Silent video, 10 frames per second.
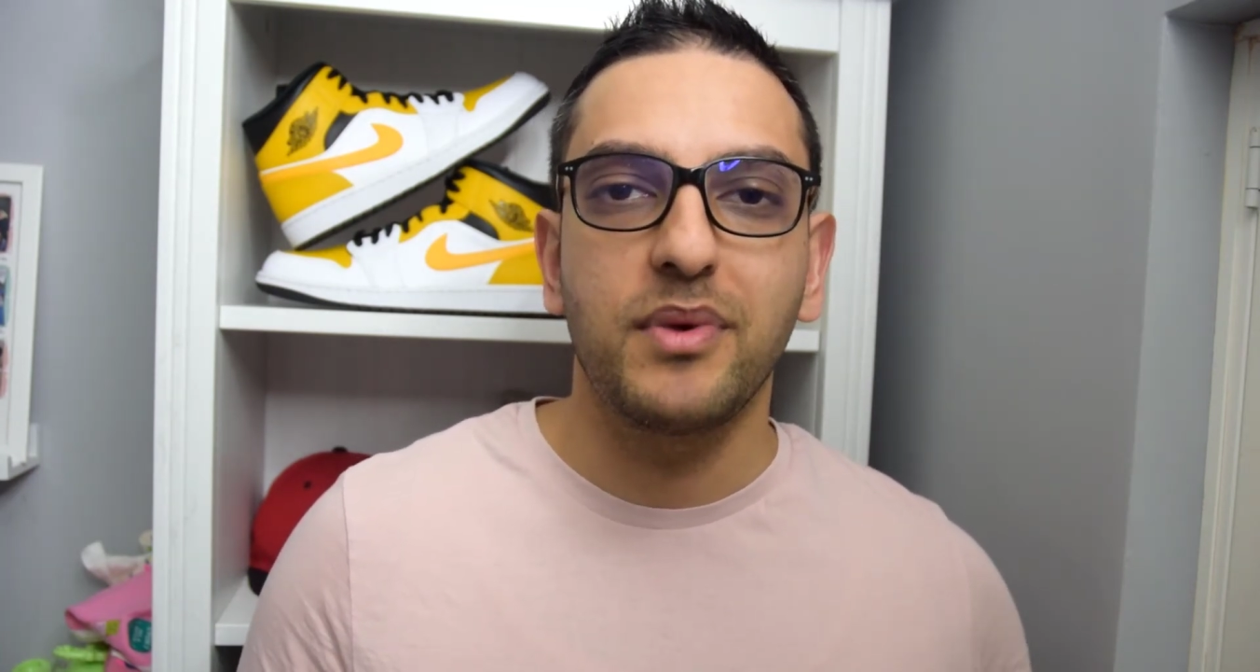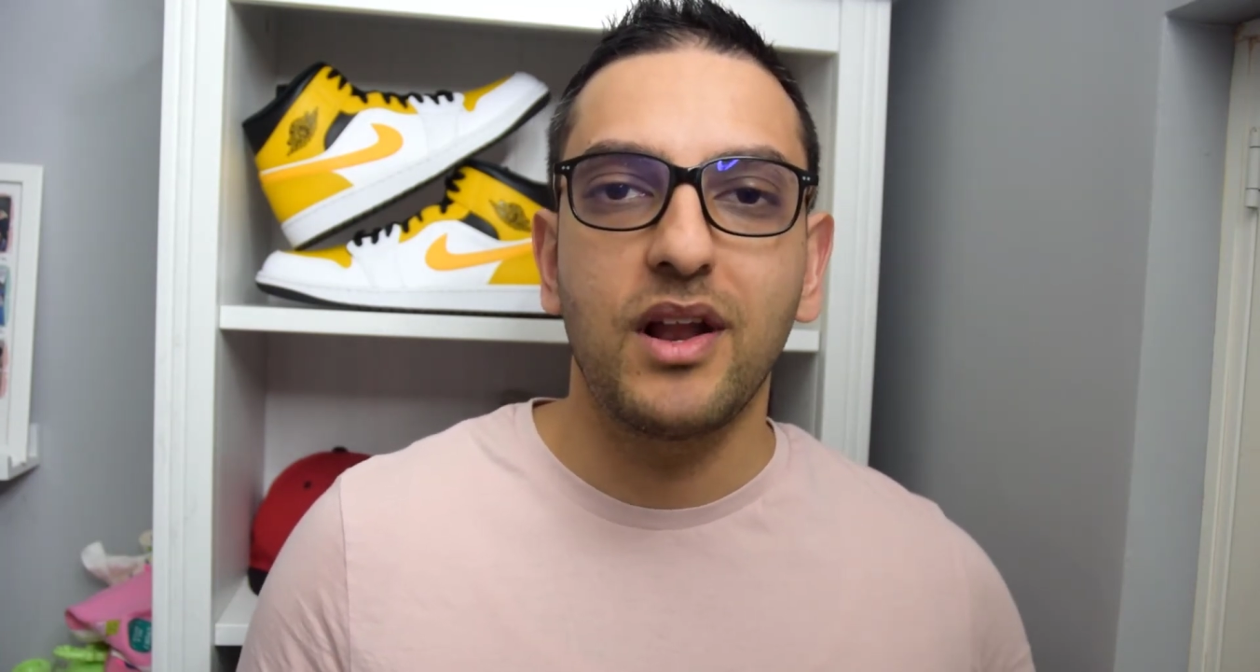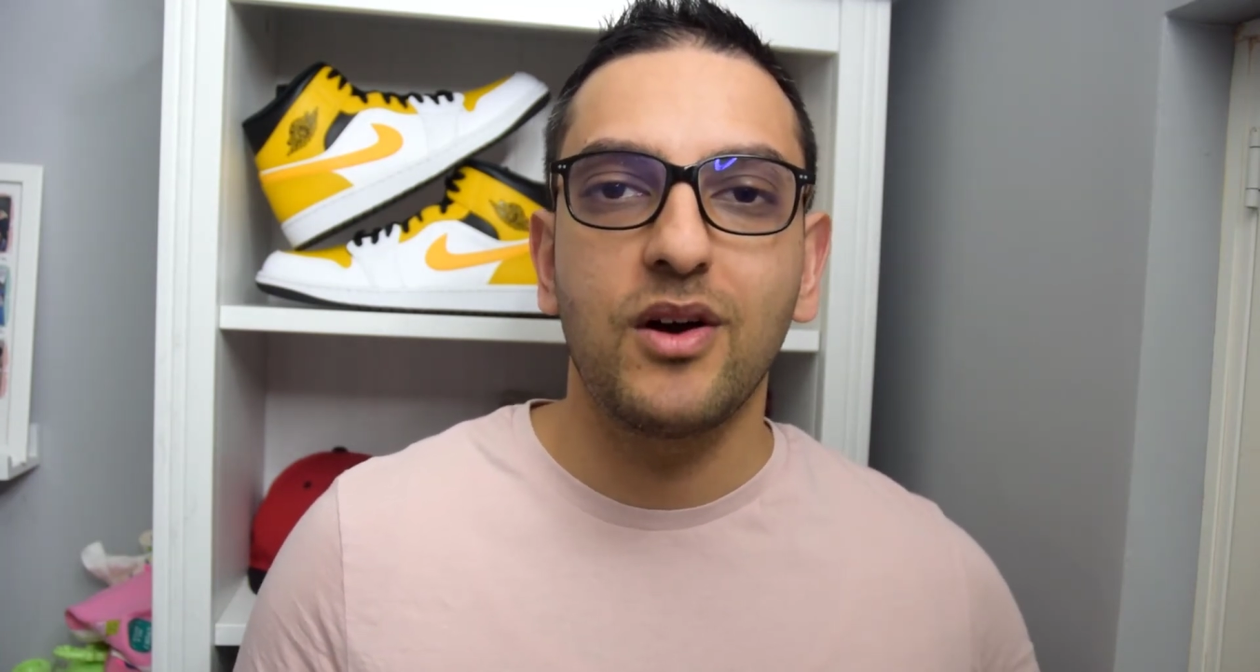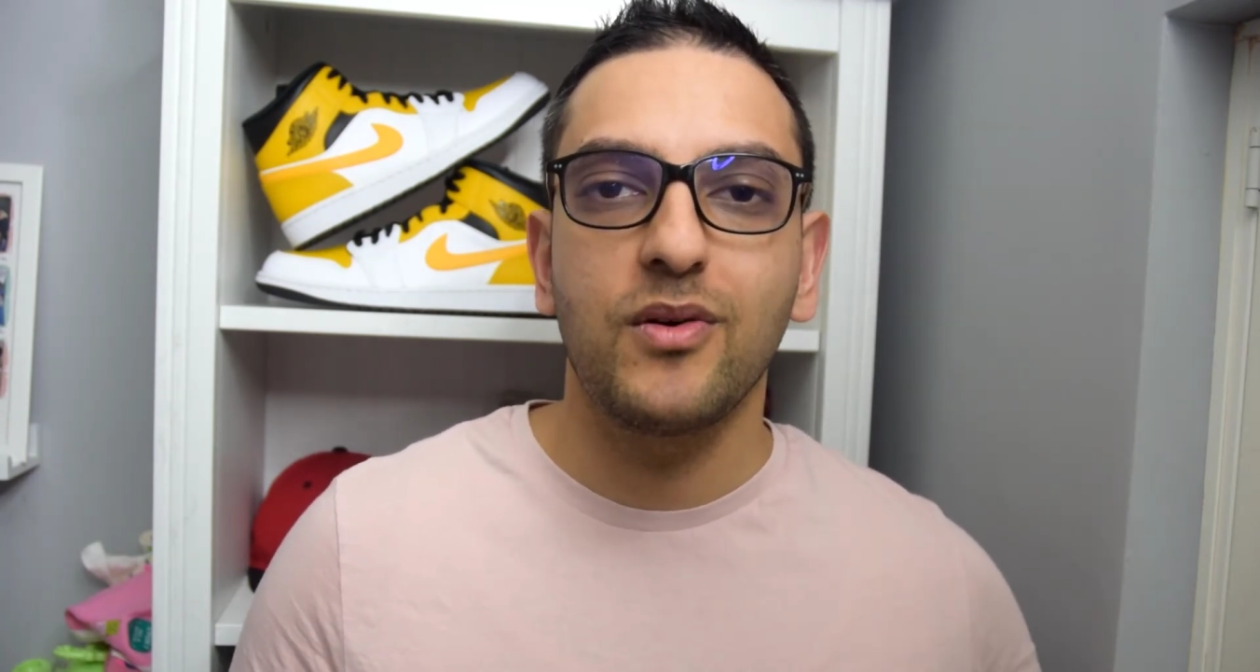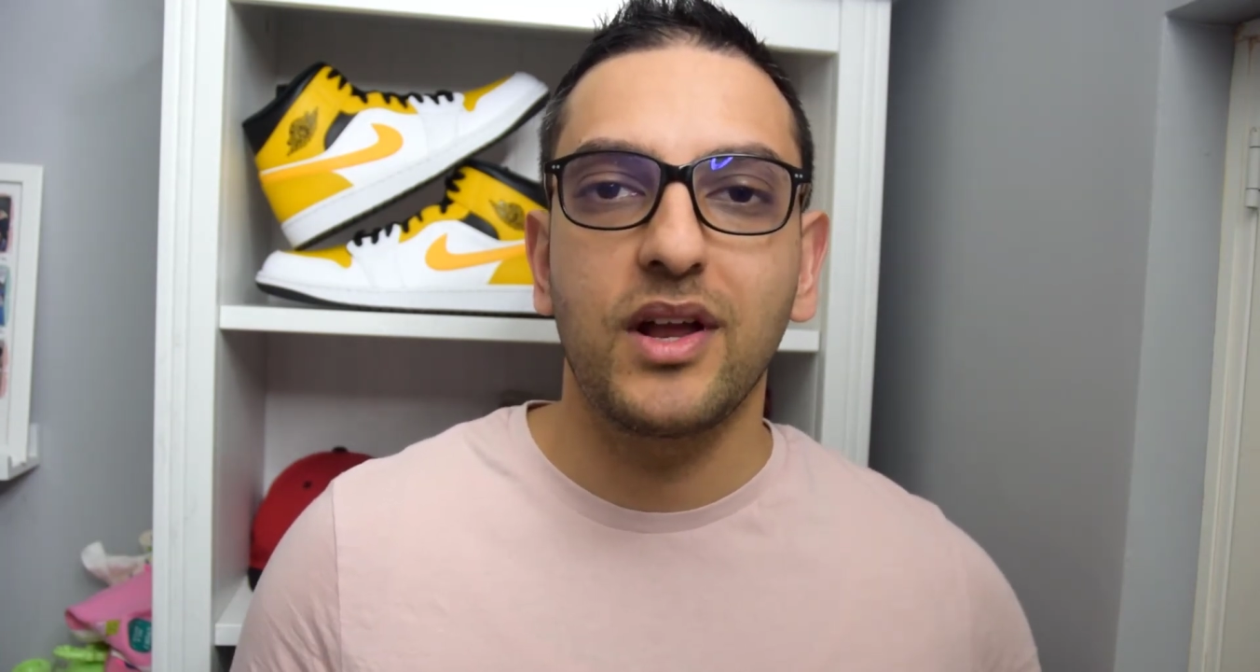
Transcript: below,